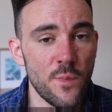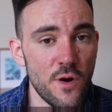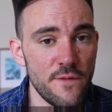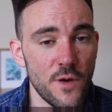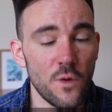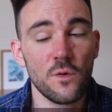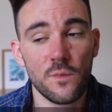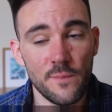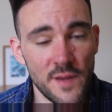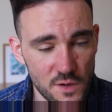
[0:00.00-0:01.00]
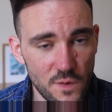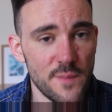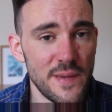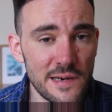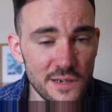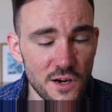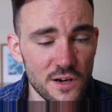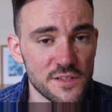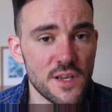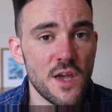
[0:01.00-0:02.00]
profit or make quite a big loss,